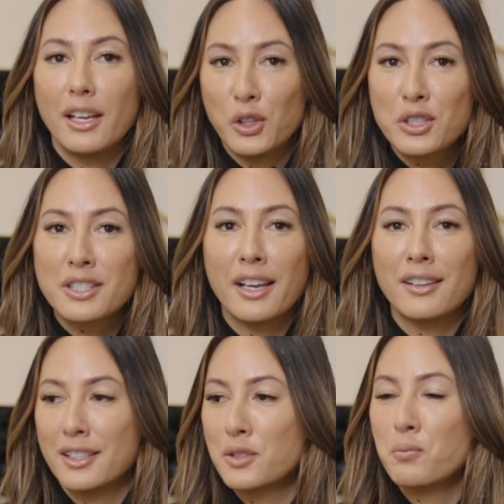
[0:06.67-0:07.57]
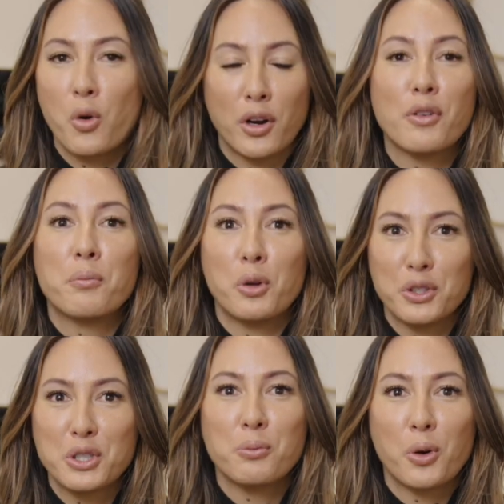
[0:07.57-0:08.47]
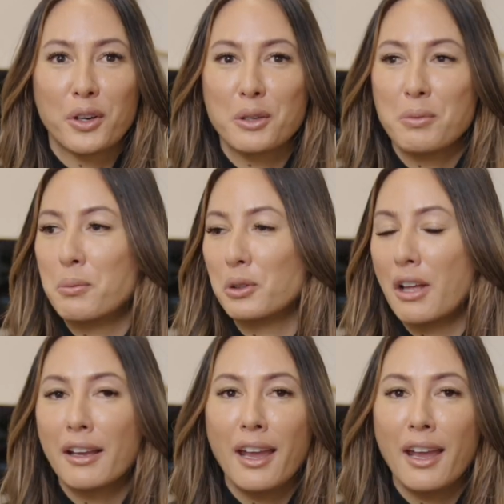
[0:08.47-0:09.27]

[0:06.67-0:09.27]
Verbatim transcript: It looks like it's more of a bulletin board that people log